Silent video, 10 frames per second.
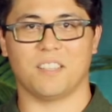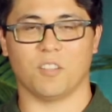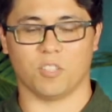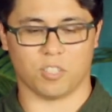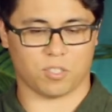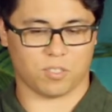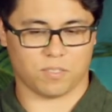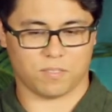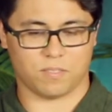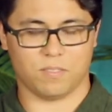They're just
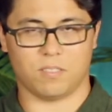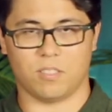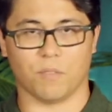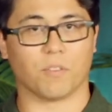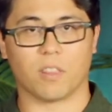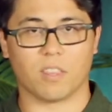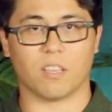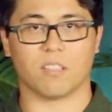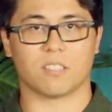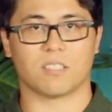different
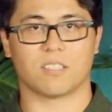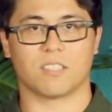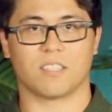things.